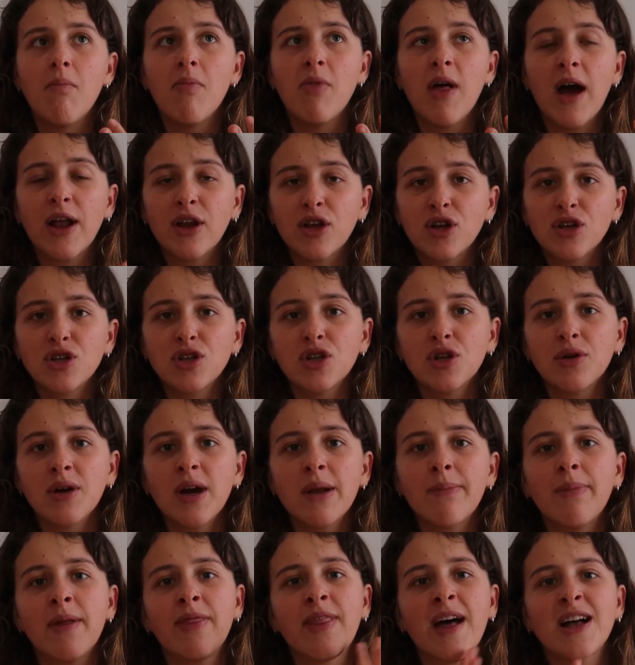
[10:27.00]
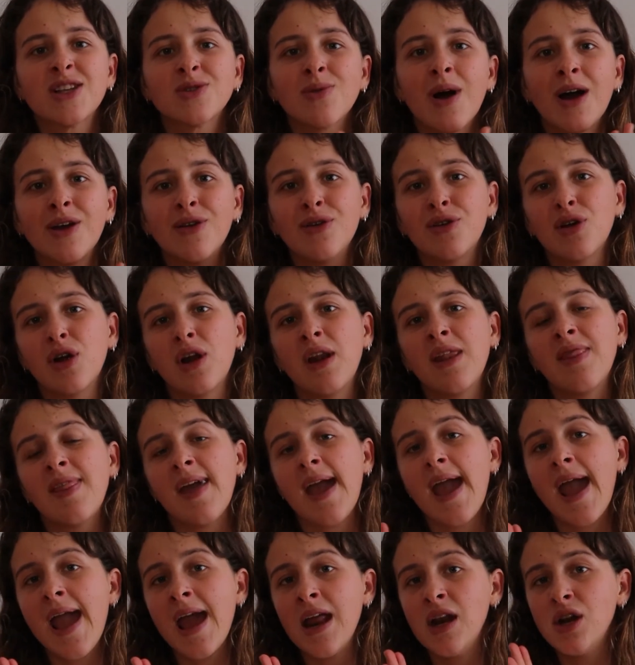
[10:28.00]
that good to do it, but that's why I do it on
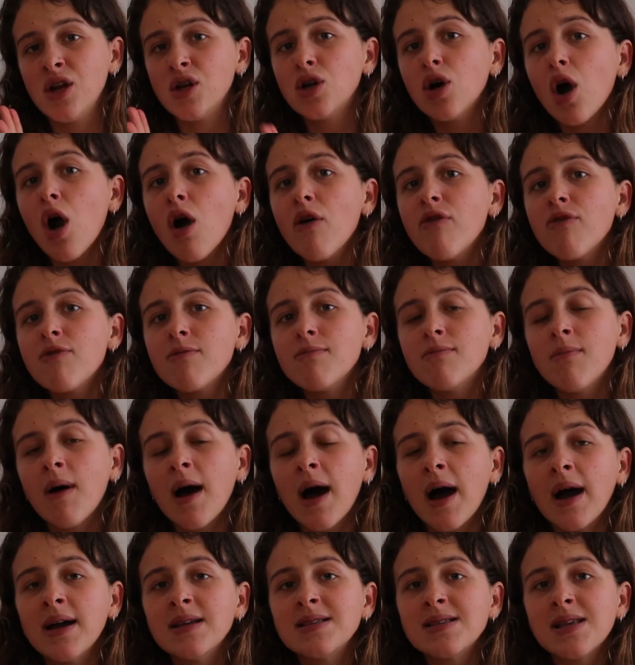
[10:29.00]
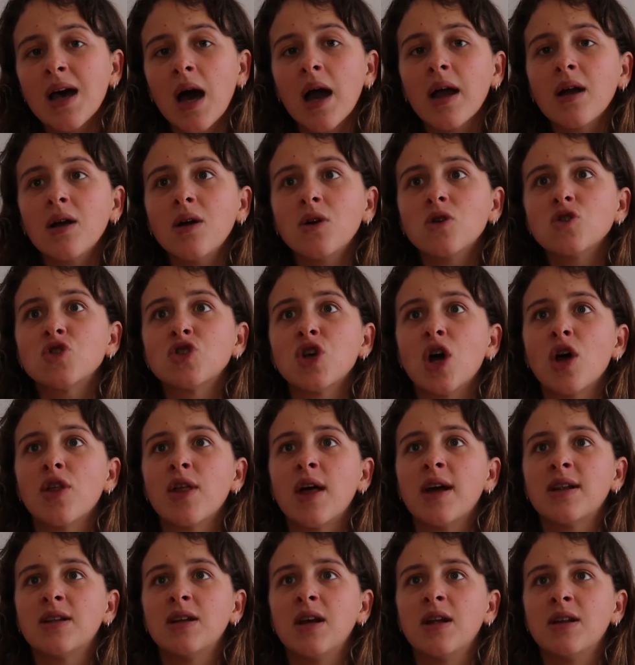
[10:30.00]
the end of my cycle, so
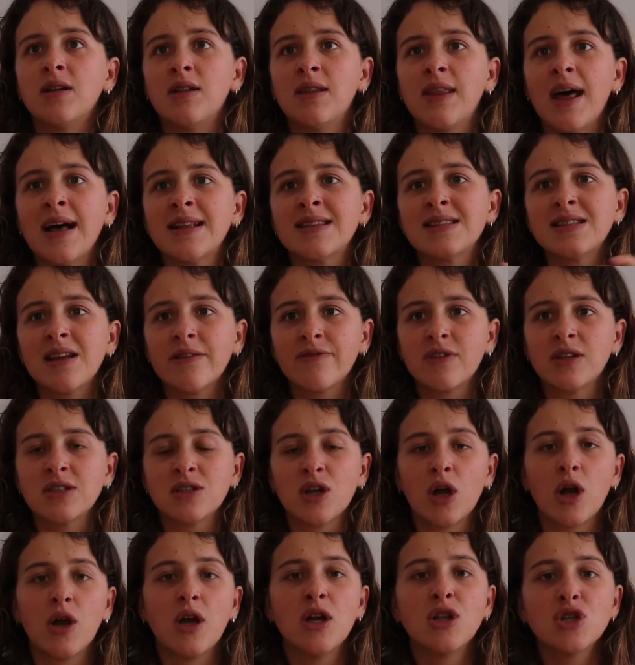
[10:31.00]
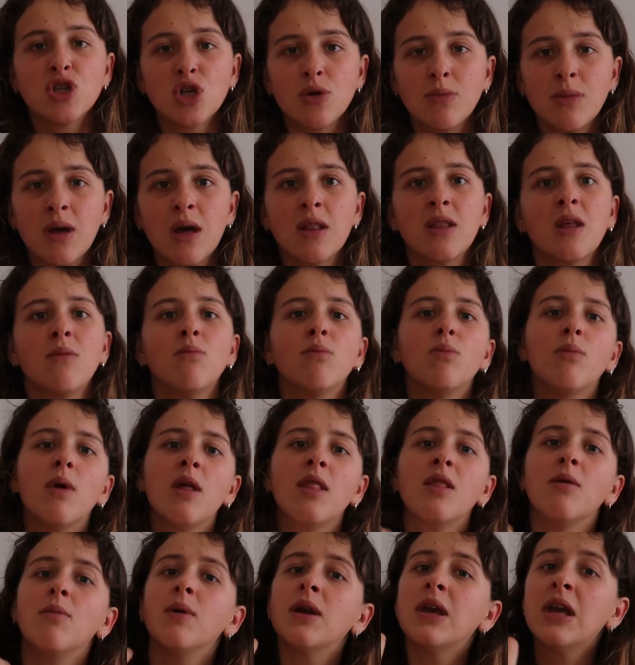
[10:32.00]
that that stuff doesn't go into me. And then
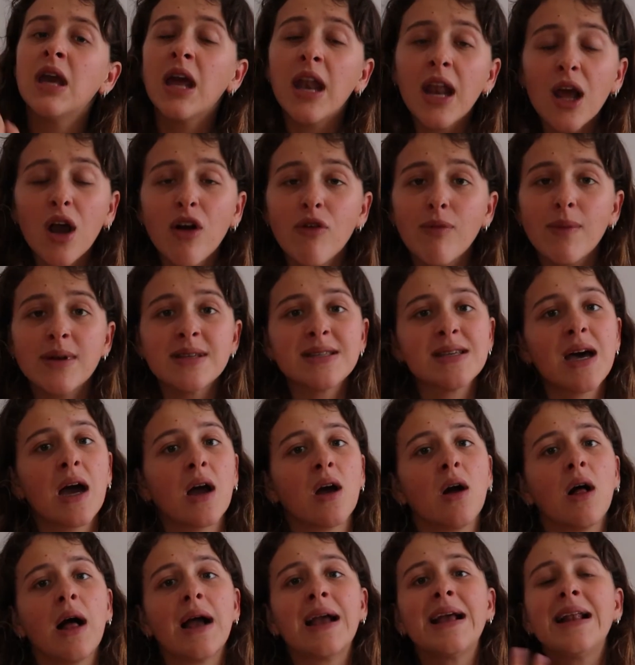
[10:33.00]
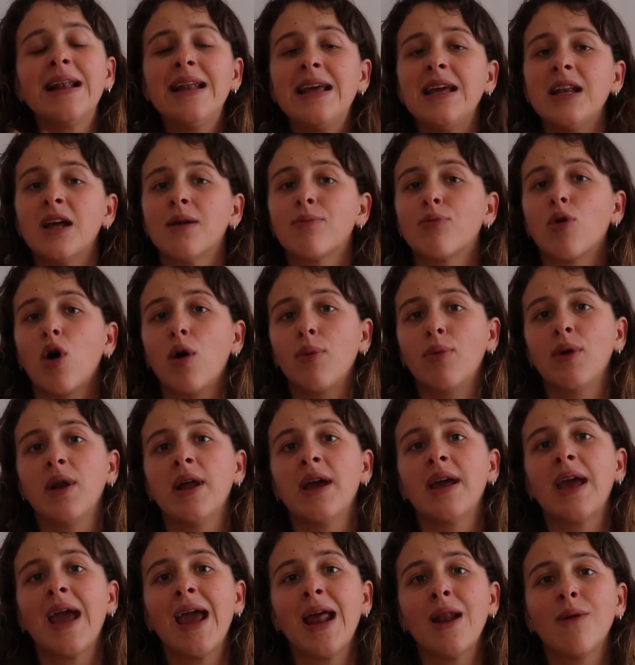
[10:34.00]
in the beginning of my cycle, I clean it
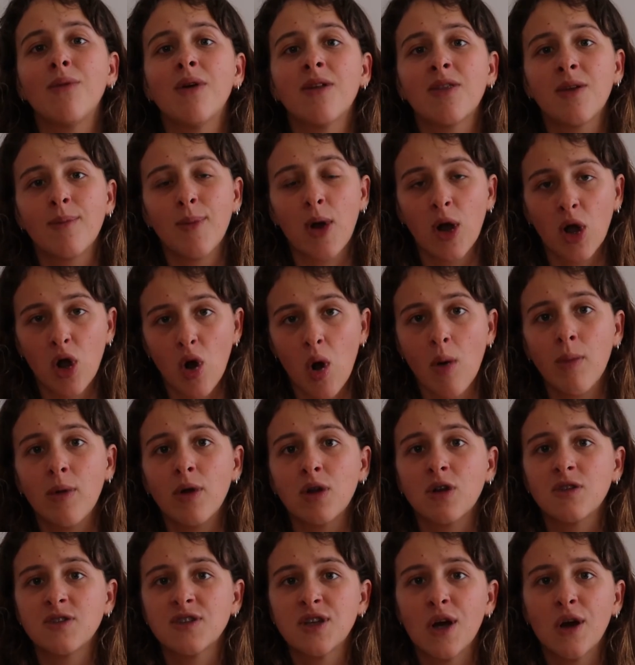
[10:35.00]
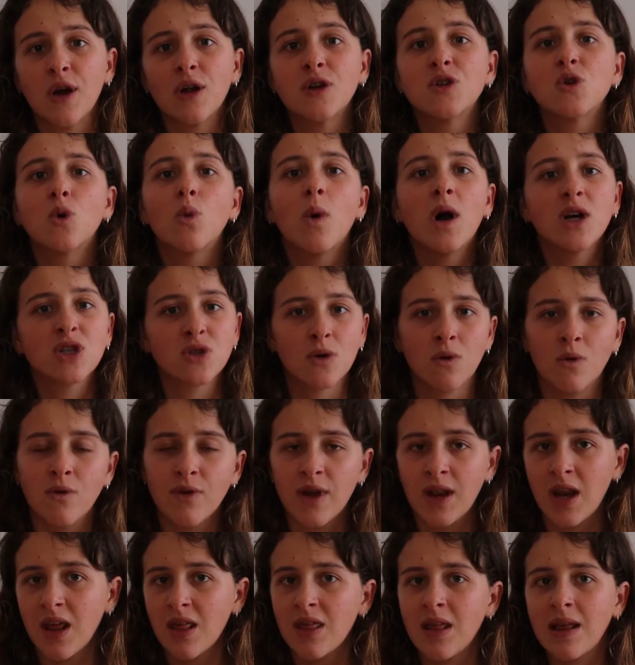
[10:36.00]
properly again with the bicarbonate of soda to wash off
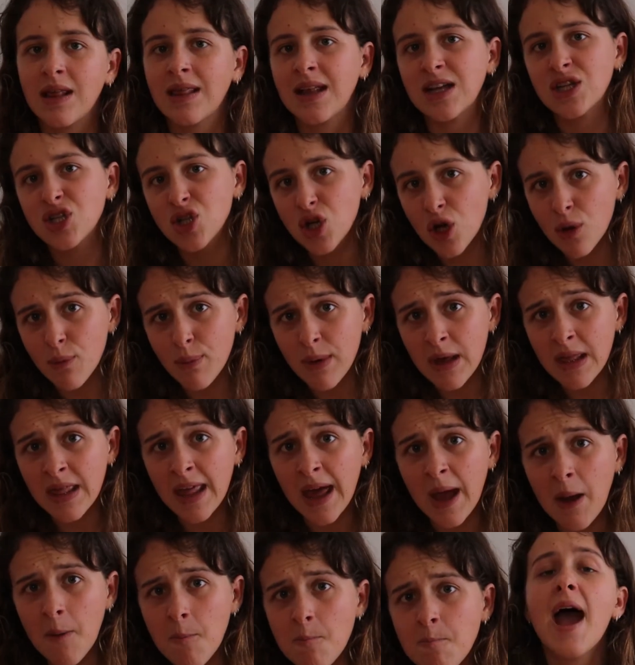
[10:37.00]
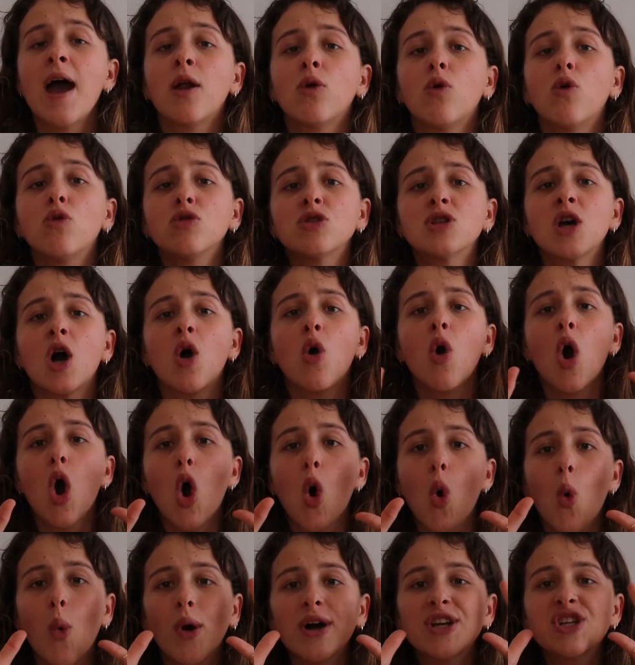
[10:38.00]
anything that shouldn't be there. And also
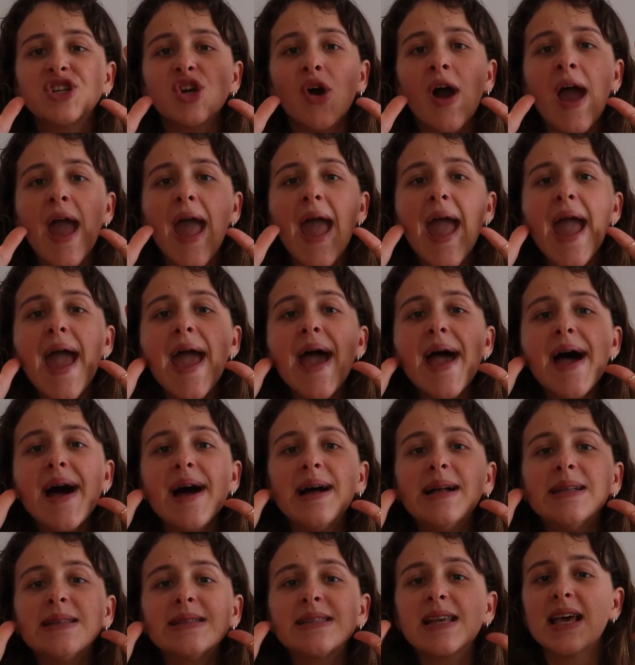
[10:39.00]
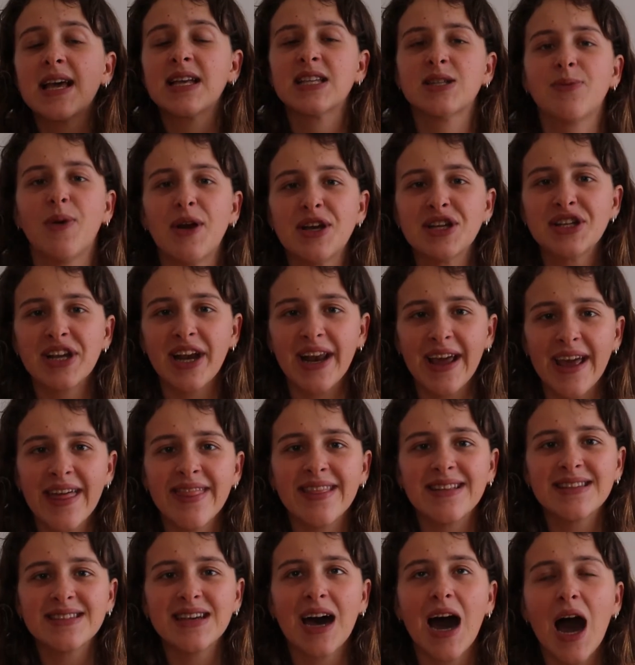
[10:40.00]
wash your hands, especially
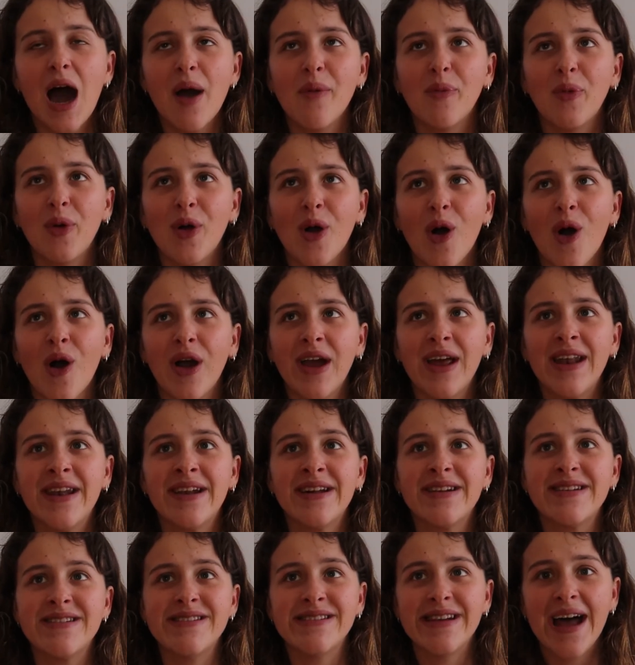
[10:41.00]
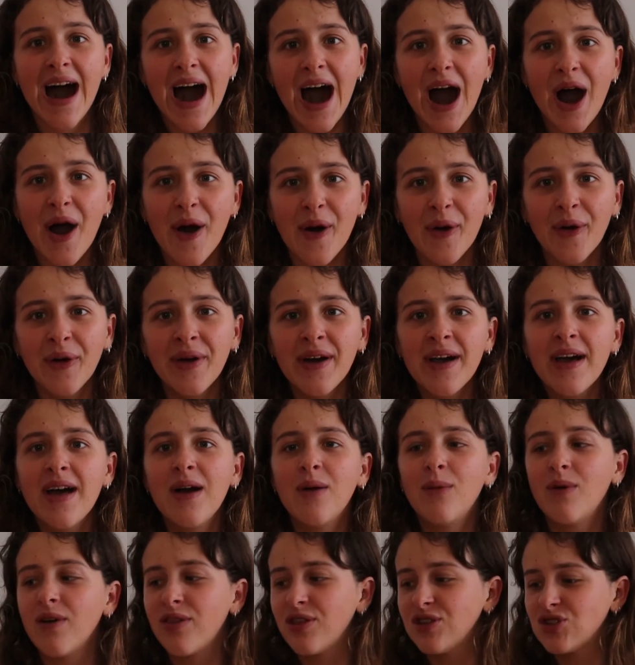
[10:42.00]
in the time we are in now
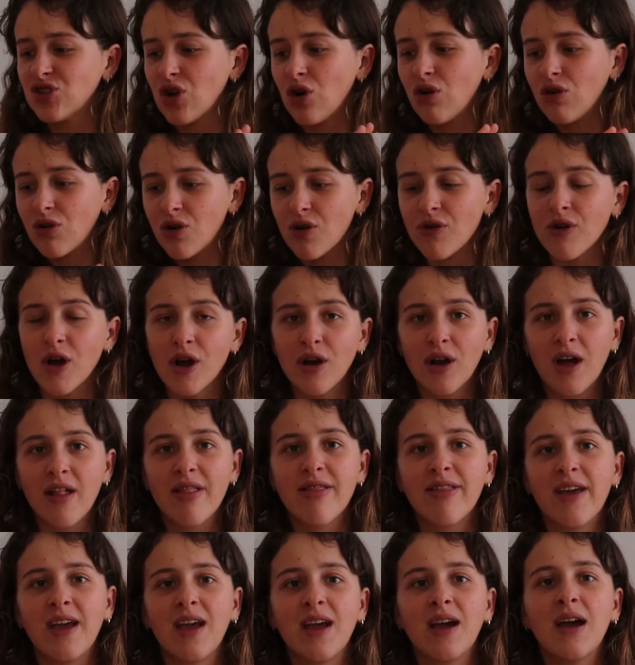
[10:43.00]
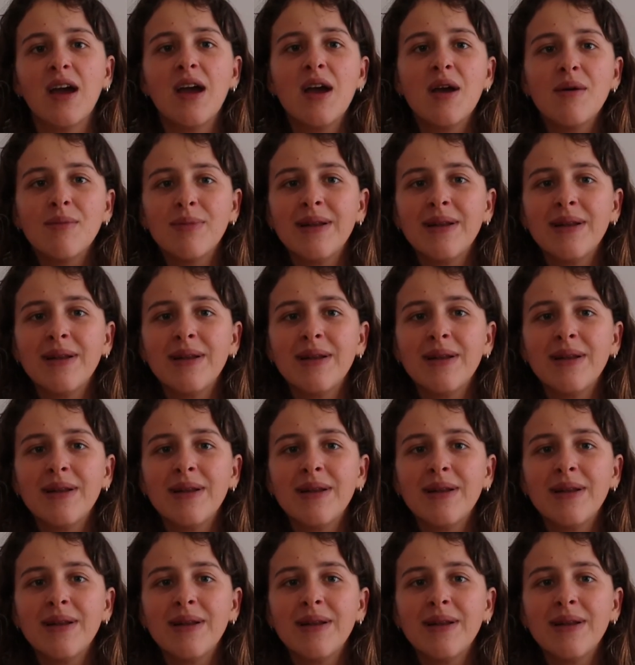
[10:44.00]
with this whole corona thing.